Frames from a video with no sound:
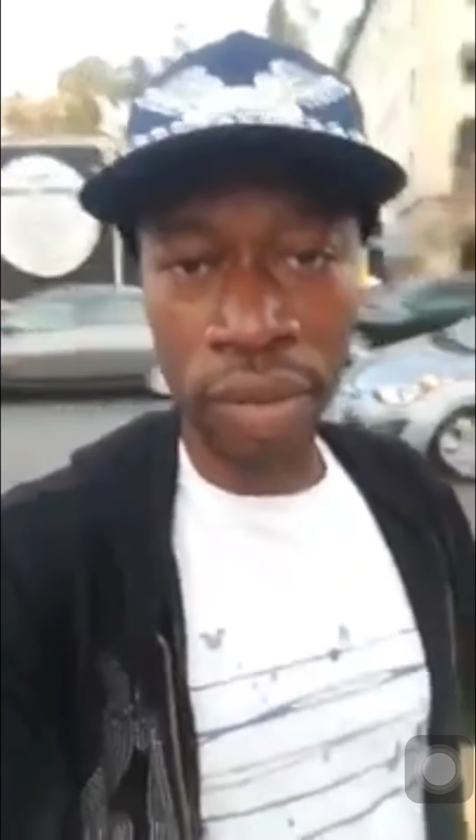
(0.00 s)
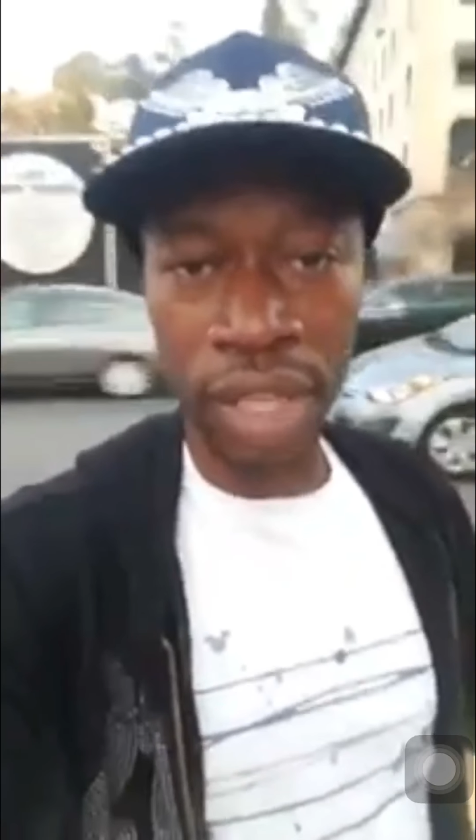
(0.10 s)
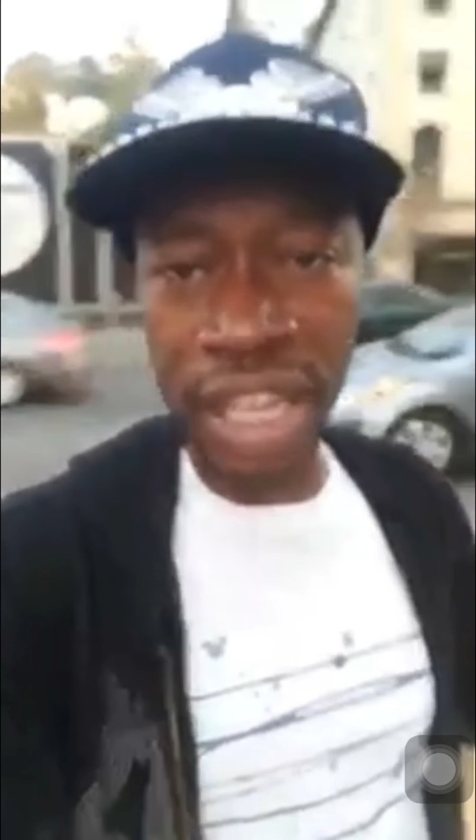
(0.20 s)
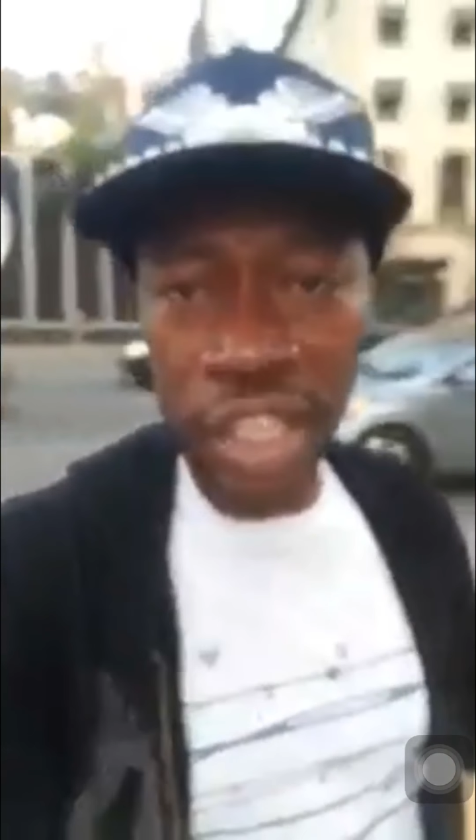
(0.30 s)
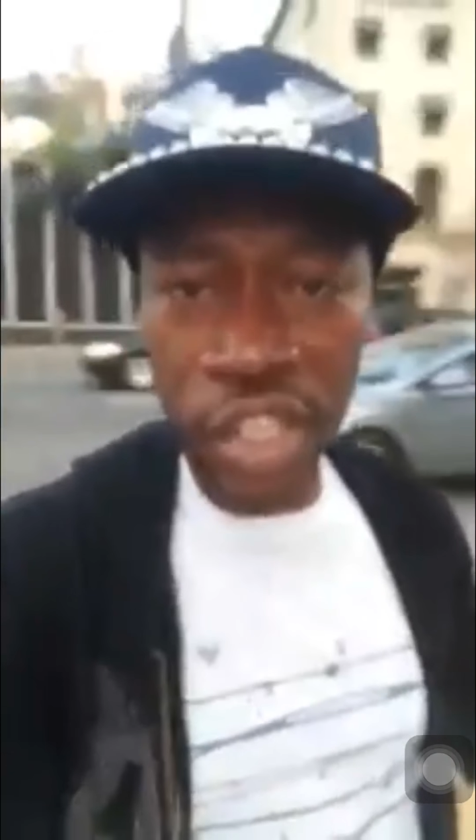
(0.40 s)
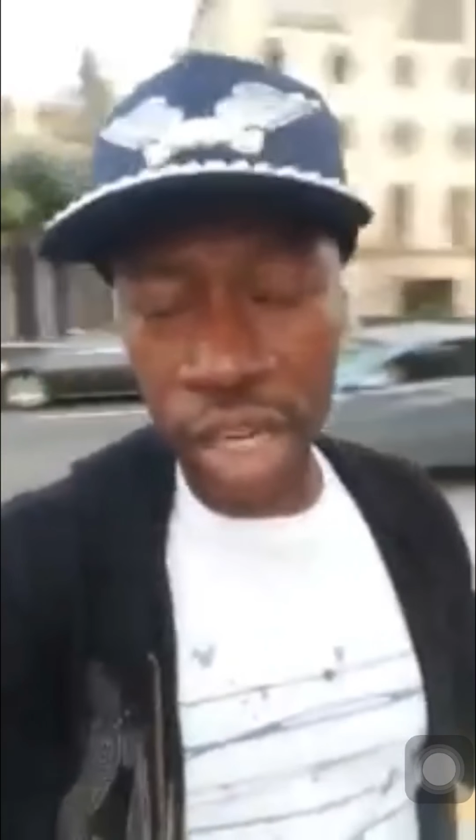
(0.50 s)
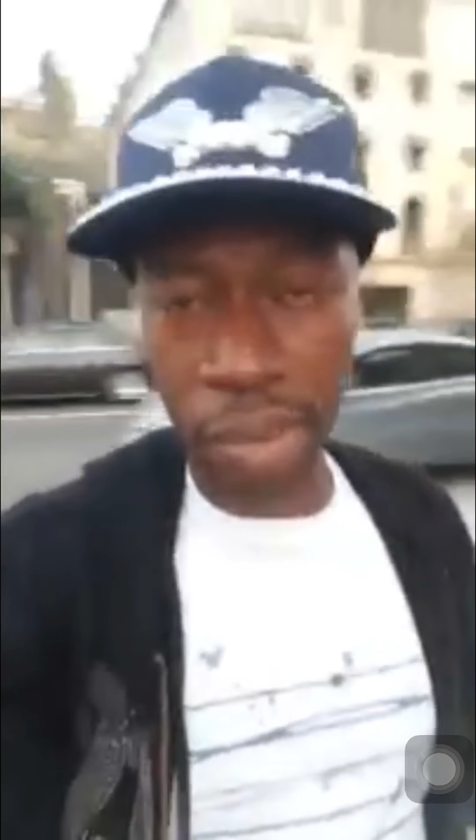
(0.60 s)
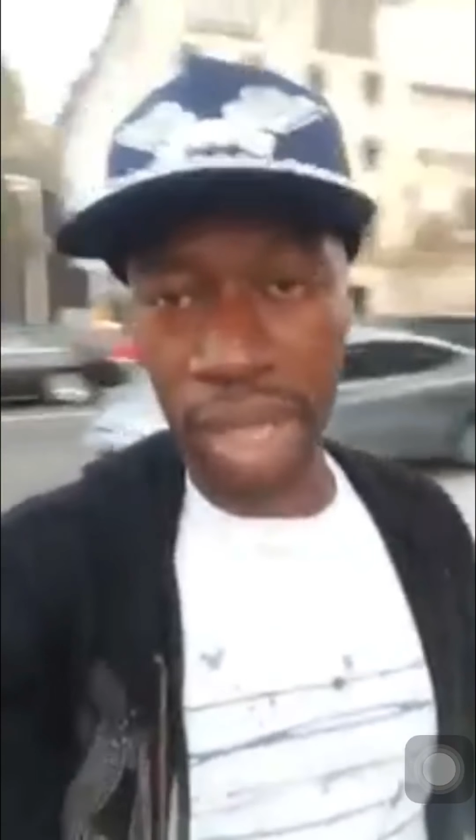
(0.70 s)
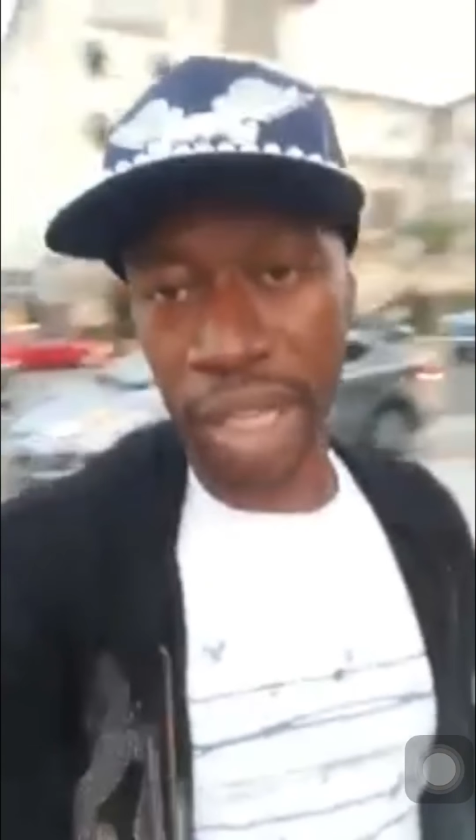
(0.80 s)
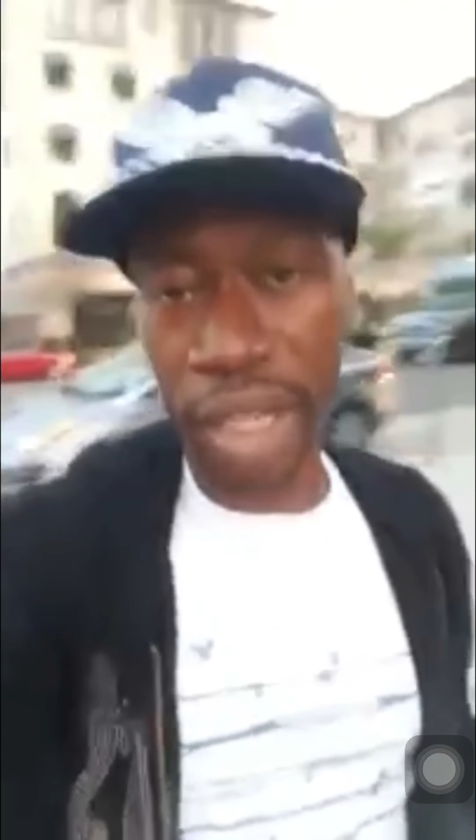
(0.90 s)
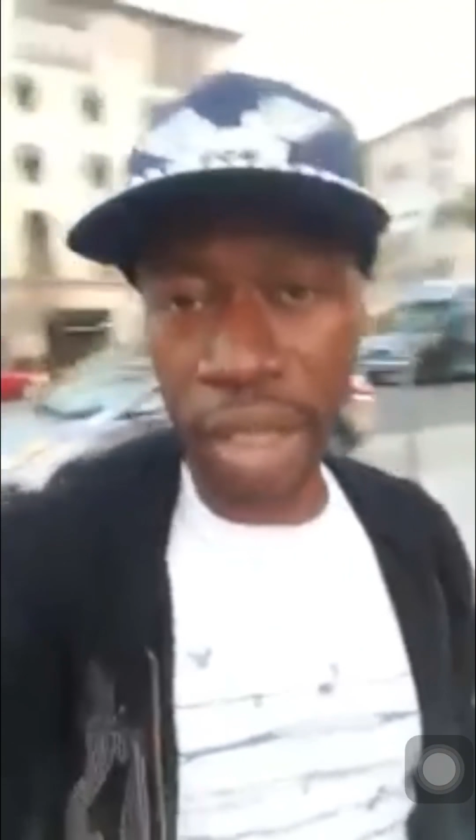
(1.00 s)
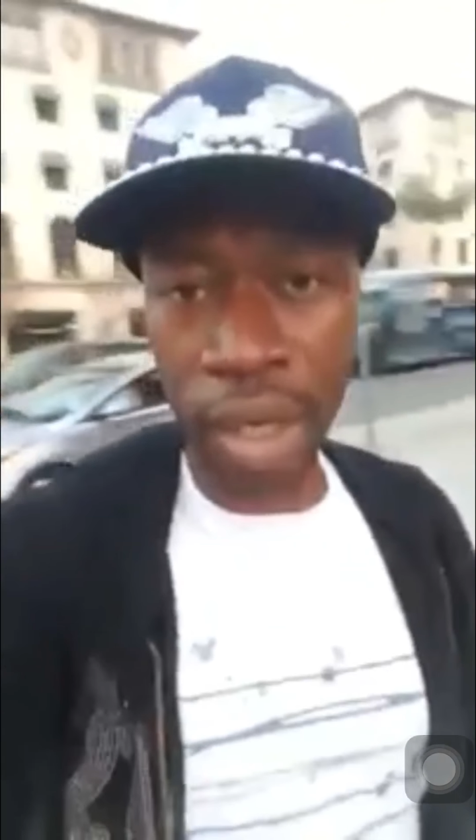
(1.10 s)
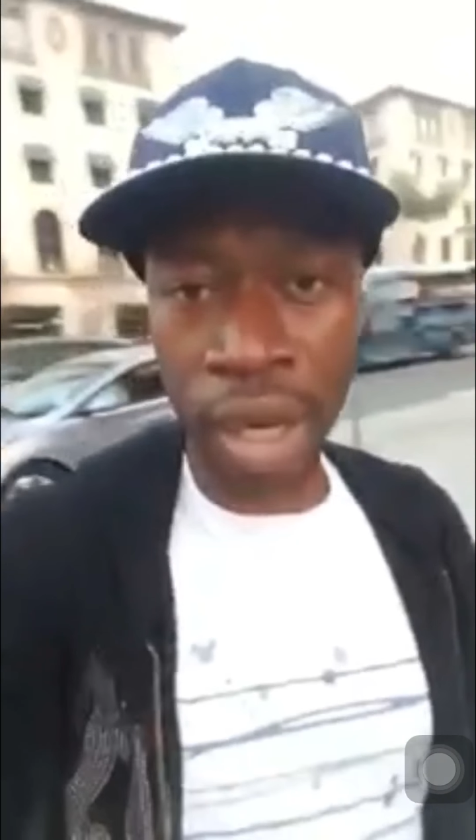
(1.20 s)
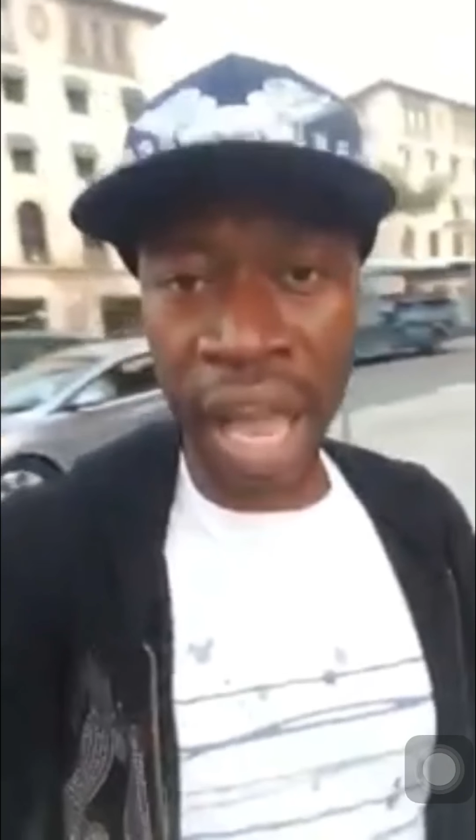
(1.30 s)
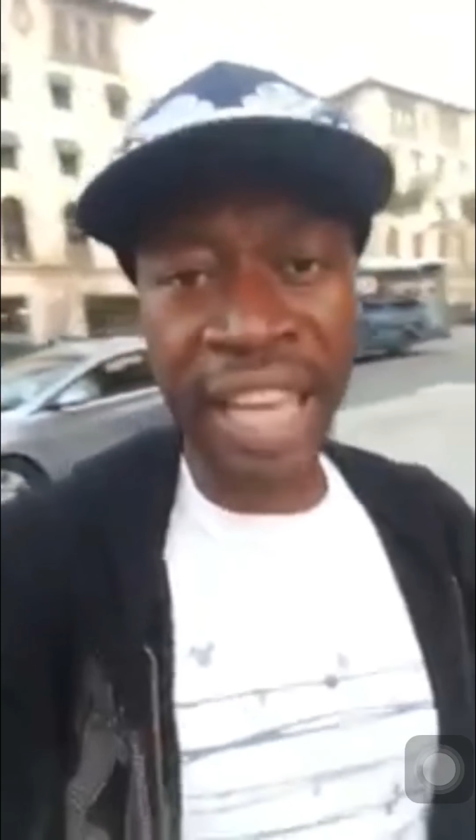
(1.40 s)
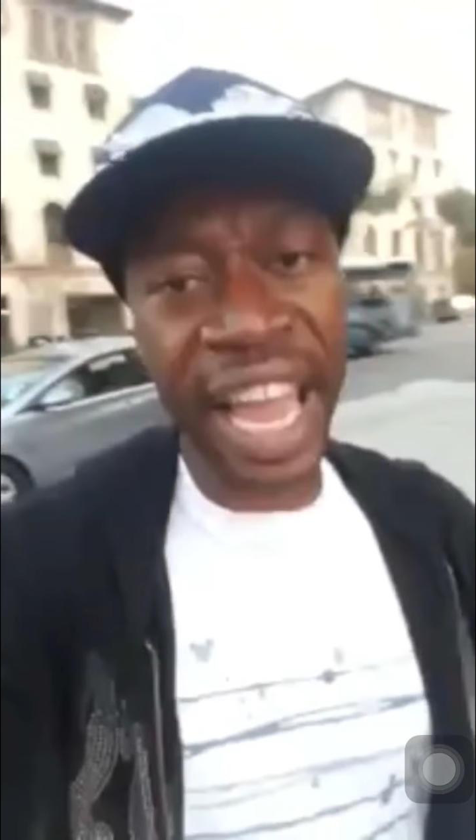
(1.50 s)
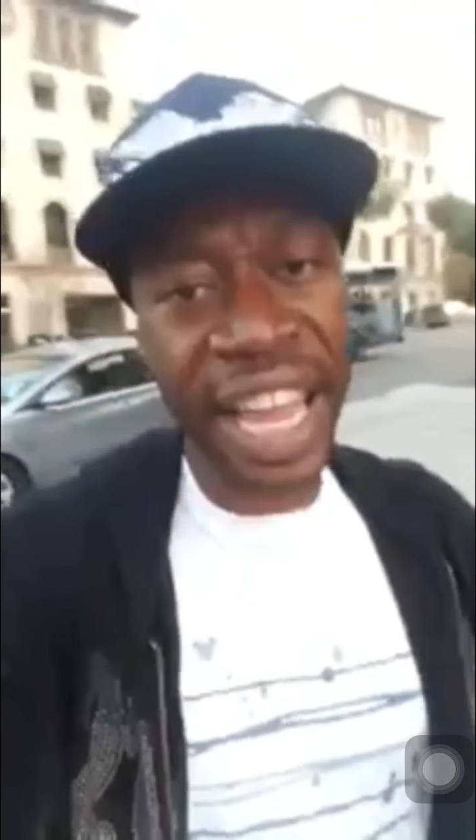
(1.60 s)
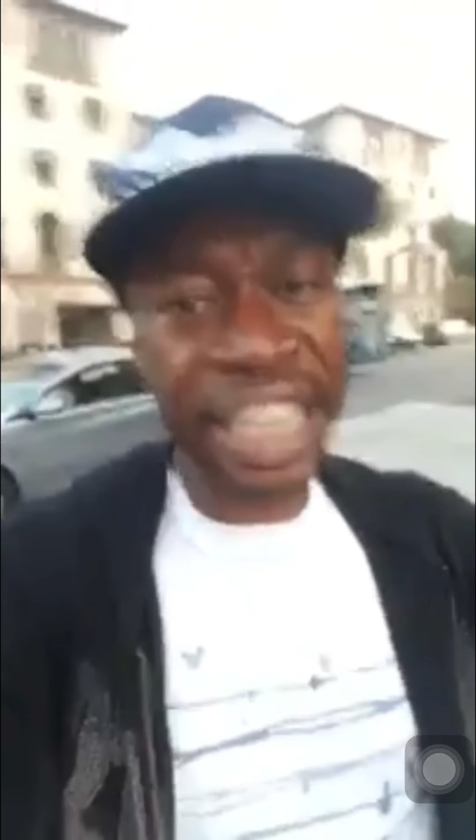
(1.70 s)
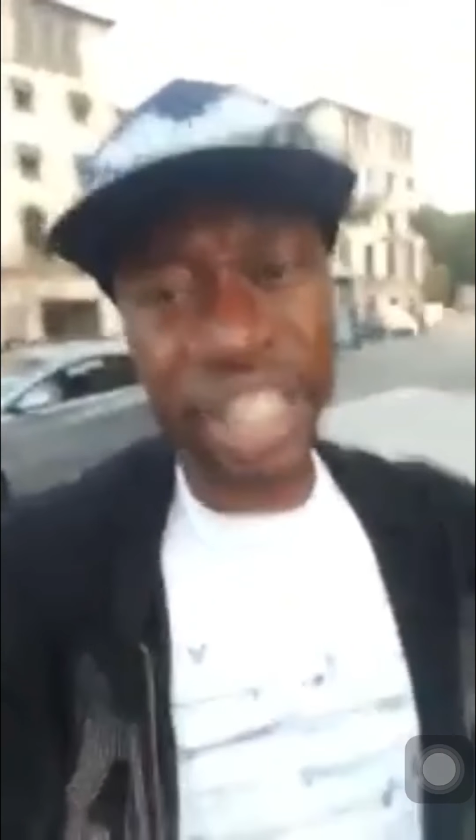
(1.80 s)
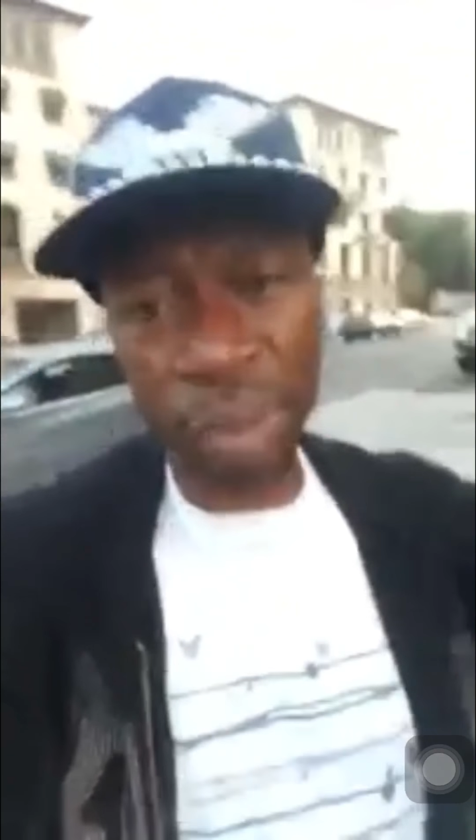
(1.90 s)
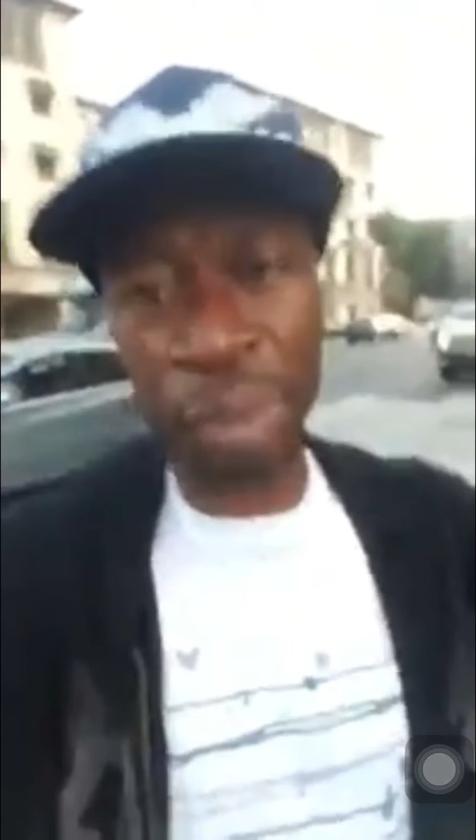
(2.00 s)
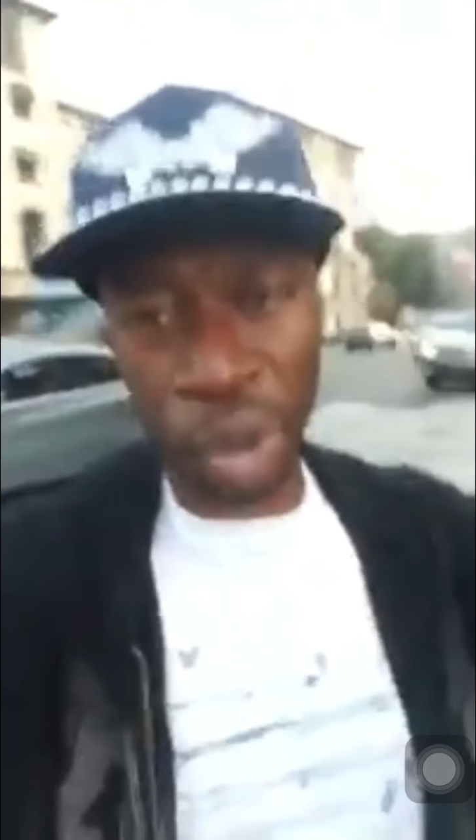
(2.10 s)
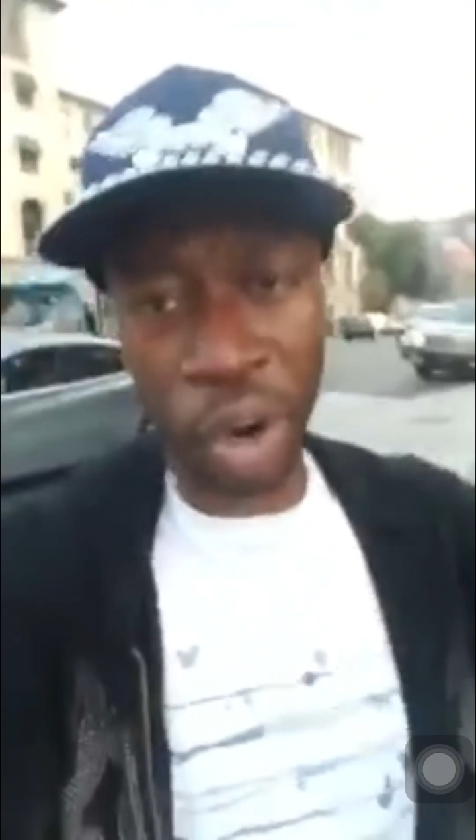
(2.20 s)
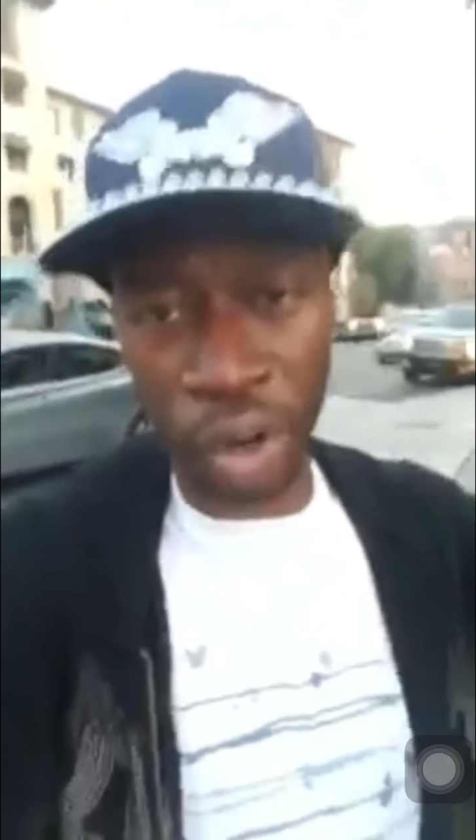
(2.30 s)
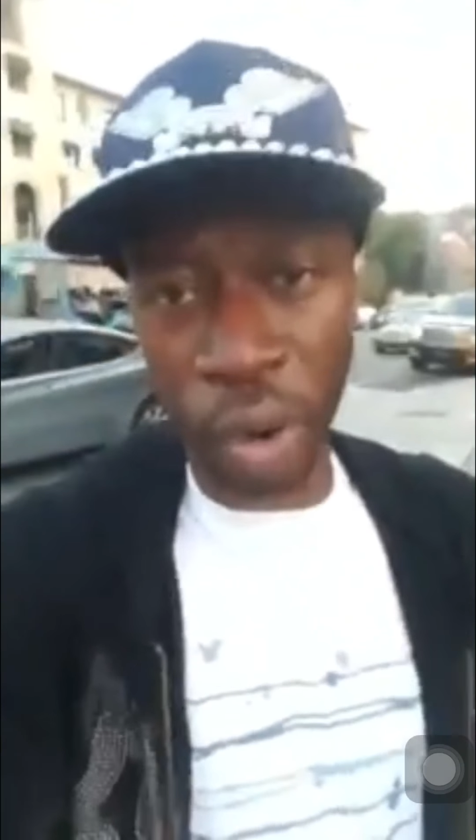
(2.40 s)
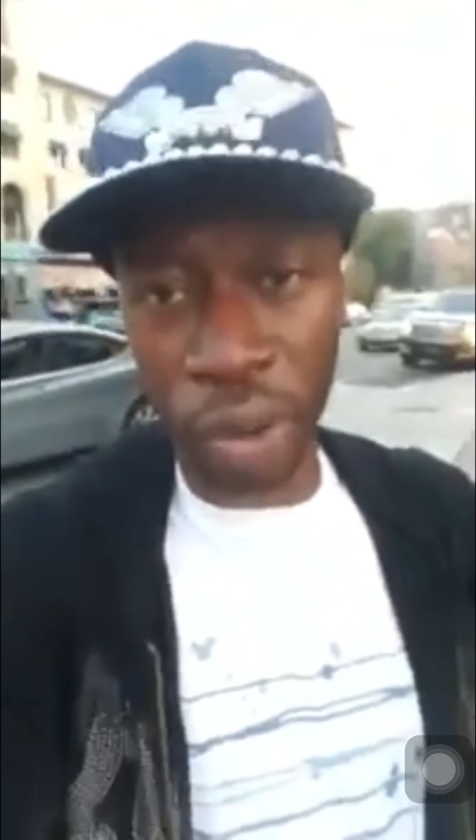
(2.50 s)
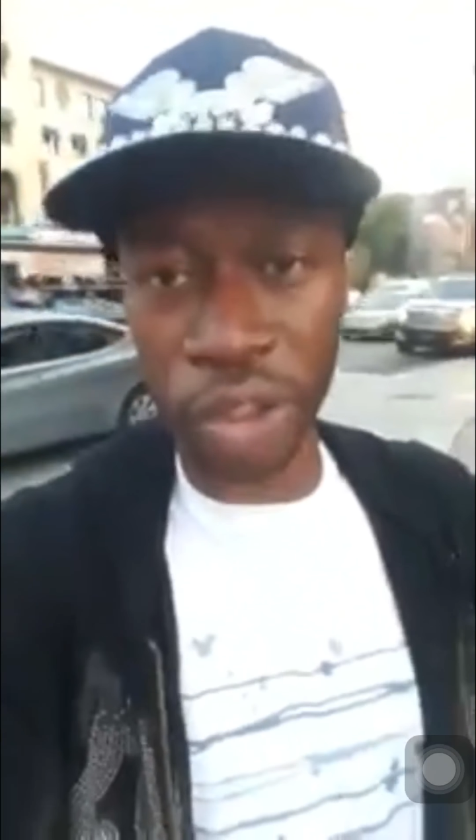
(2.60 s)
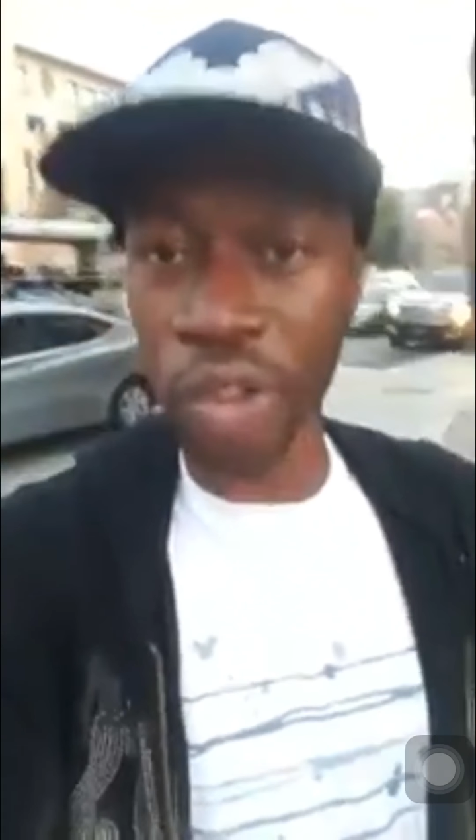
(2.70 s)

illegitimately and they need to be put on notice?